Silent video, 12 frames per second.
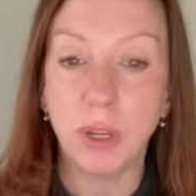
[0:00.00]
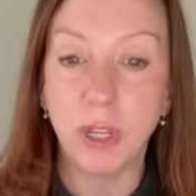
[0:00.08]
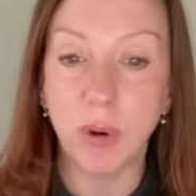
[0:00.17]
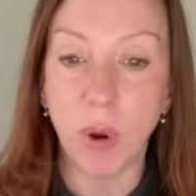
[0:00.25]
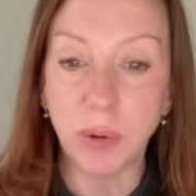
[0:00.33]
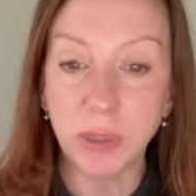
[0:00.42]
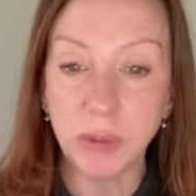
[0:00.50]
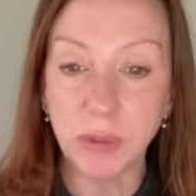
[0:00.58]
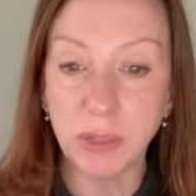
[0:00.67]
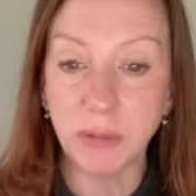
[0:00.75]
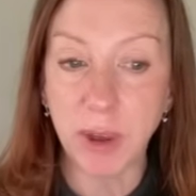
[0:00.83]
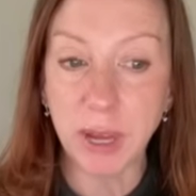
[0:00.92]
You're also
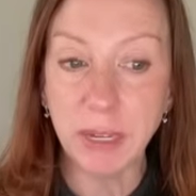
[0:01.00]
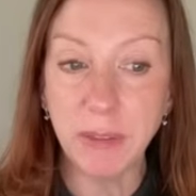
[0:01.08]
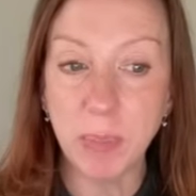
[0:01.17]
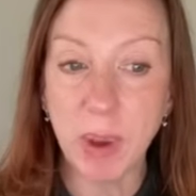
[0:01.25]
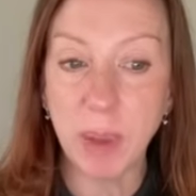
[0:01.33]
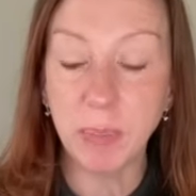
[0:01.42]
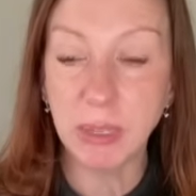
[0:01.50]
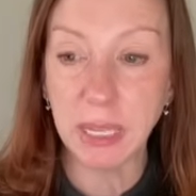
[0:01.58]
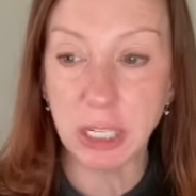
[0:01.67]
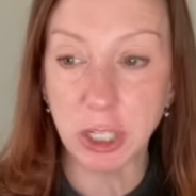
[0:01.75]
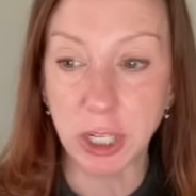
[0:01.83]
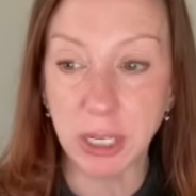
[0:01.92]
defining the
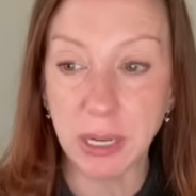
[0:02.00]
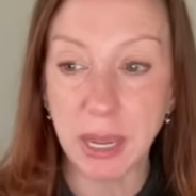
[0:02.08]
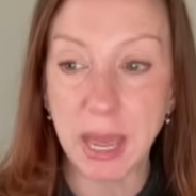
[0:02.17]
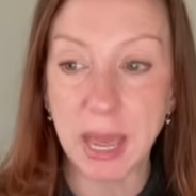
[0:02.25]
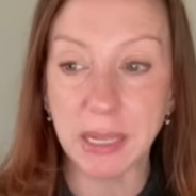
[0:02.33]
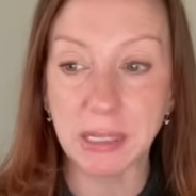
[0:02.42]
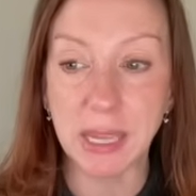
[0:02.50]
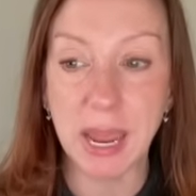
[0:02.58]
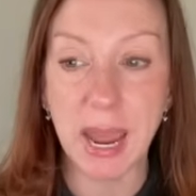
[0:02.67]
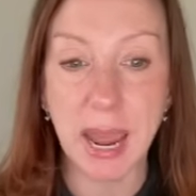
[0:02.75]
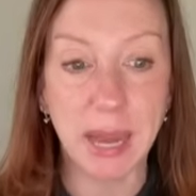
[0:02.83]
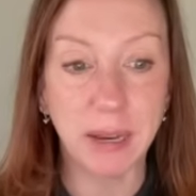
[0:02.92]
population as
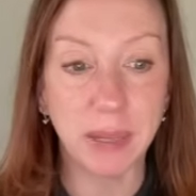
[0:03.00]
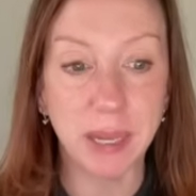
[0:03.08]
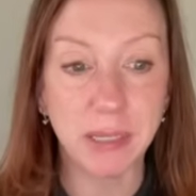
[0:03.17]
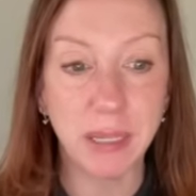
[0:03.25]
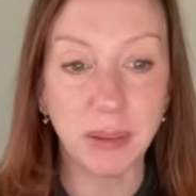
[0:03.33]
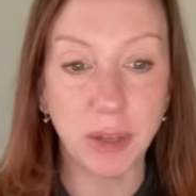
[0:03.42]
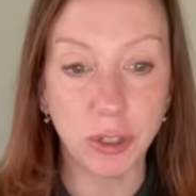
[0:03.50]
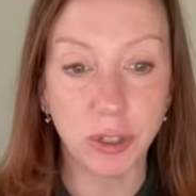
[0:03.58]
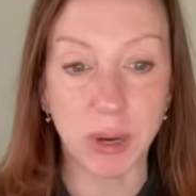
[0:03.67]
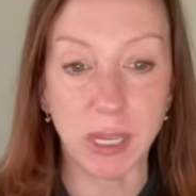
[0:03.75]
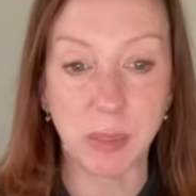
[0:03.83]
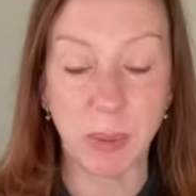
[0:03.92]
adolescent lung
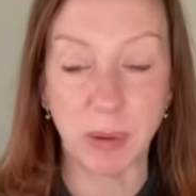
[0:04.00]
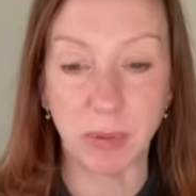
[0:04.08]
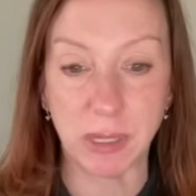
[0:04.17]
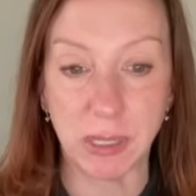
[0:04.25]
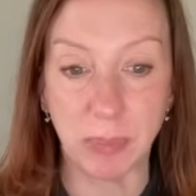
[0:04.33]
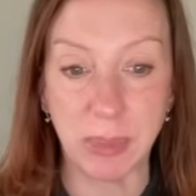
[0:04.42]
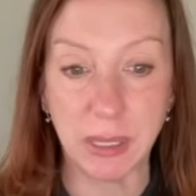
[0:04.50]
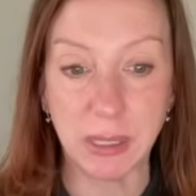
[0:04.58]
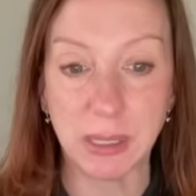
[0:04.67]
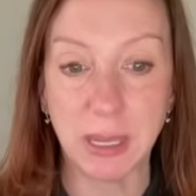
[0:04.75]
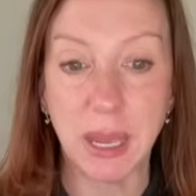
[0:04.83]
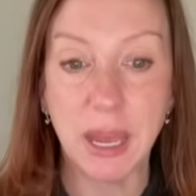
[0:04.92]
transplant
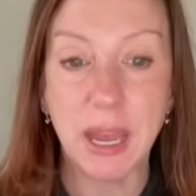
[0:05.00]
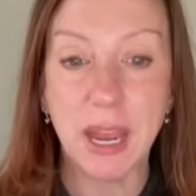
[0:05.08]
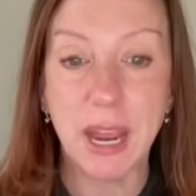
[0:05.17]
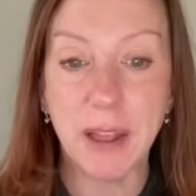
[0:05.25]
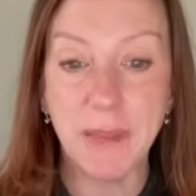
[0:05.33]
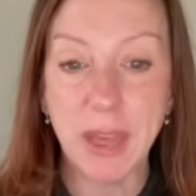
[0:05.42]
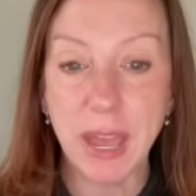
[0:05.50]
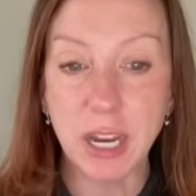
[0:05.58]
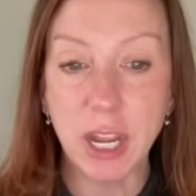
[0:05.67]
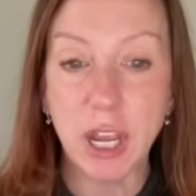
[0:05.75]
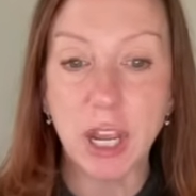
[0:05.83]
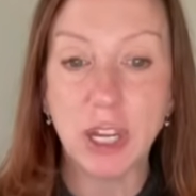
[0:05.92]
recipients. And
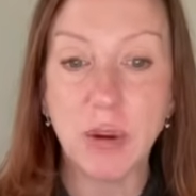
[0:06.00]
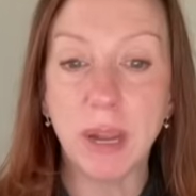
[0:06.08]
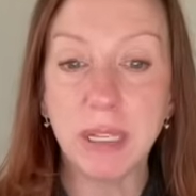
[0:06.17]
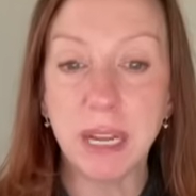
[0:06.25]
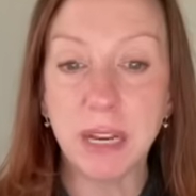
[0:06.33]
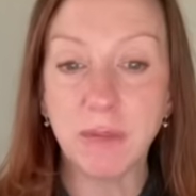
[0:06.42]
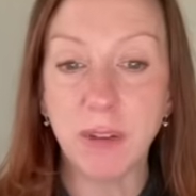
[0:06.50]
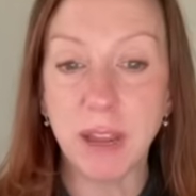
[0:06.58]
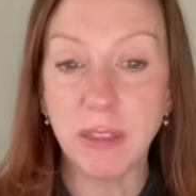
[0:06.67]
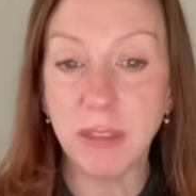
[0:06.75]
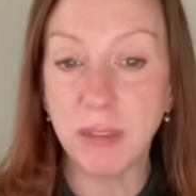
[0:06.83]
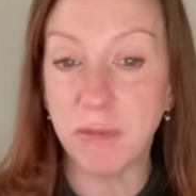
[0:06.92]
then you
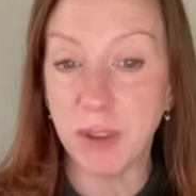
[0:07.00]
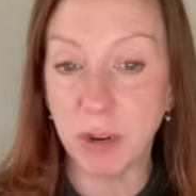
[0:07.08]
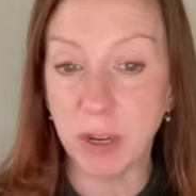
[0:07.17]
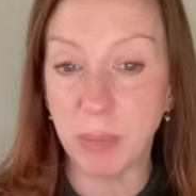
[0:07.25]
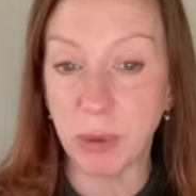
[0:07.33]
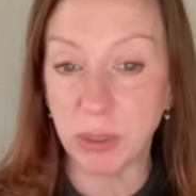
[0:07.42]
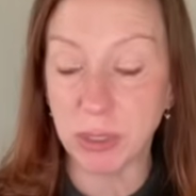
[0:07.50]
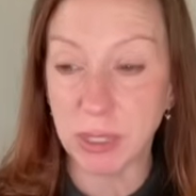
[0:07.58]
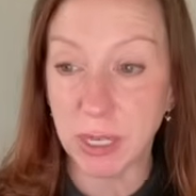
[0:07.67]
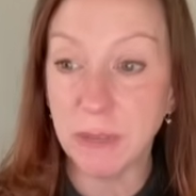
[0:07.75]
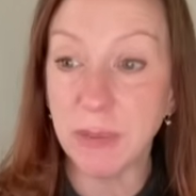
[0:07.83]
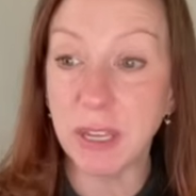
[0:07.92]
identify the
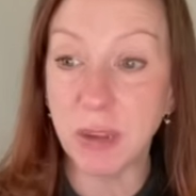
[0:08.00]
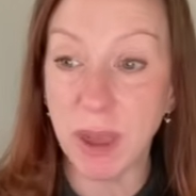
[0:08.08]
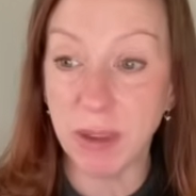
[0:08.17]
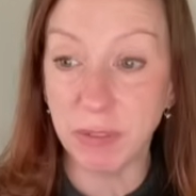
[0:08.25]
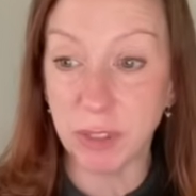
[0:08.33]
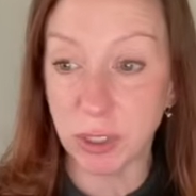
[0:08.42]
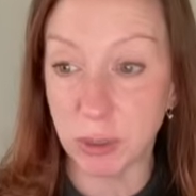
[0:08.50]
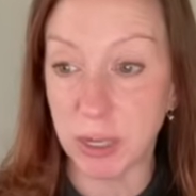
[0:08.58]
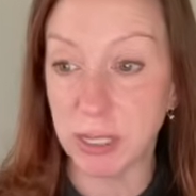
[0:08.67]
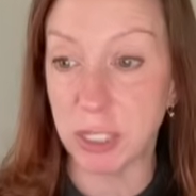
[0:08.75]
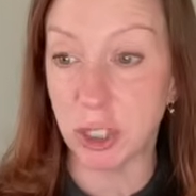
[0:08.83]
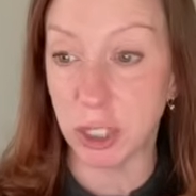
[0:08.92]
variables that you have this
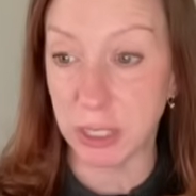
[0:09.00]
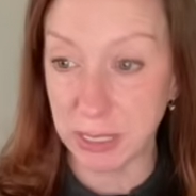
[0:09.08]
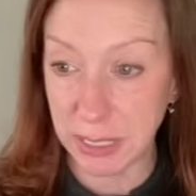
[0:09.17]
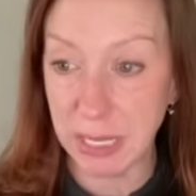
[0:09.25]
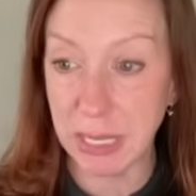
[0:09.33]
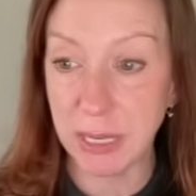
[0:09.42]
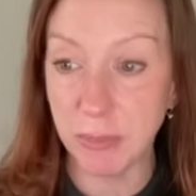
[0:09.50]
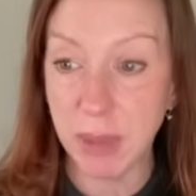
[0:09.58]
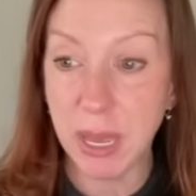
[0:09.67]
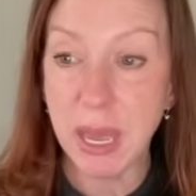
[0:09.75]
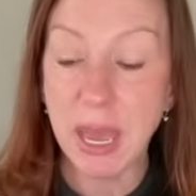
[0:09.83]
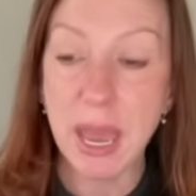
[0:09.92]
transition
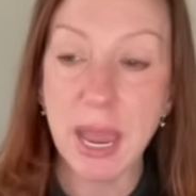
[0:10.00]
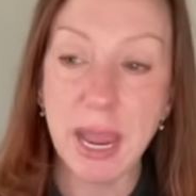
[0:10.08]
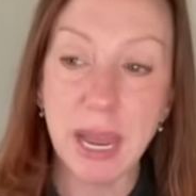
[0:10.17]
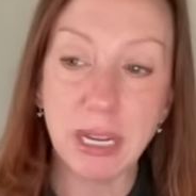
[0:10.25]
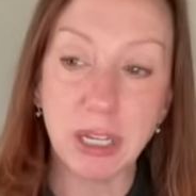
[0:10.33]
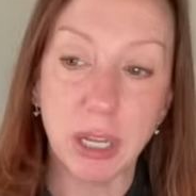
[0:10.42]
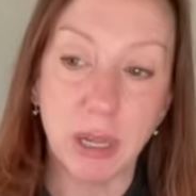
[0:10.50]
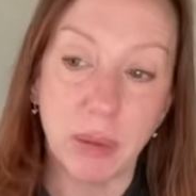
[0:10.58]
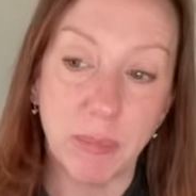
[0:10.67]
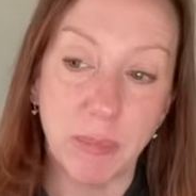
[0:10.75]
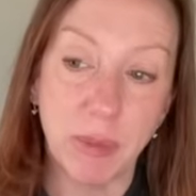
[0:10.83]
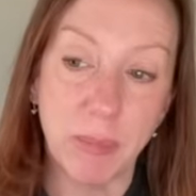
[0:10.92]
team and
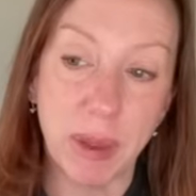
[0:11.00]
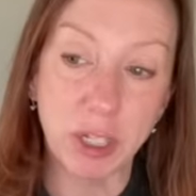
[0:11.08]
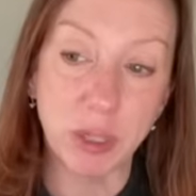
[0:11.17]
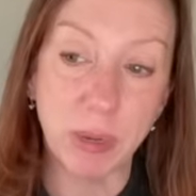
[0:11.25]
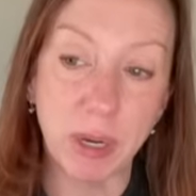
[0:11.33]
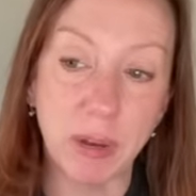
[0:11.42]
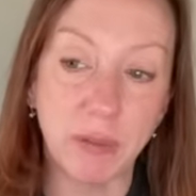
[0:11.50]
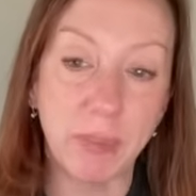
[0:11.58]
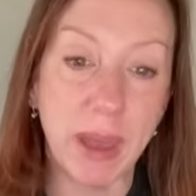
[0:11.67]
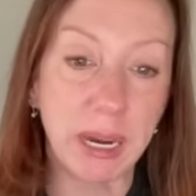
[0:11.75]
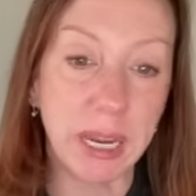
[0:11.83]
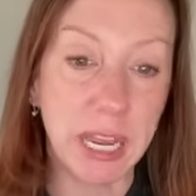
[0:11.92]
the measurement
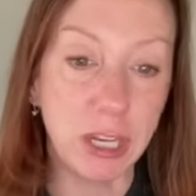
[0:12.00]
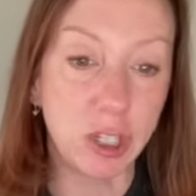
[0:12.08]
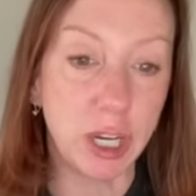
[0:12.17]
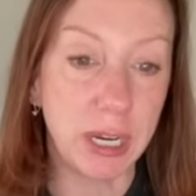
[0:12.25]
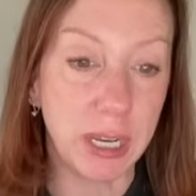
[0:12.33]
of medication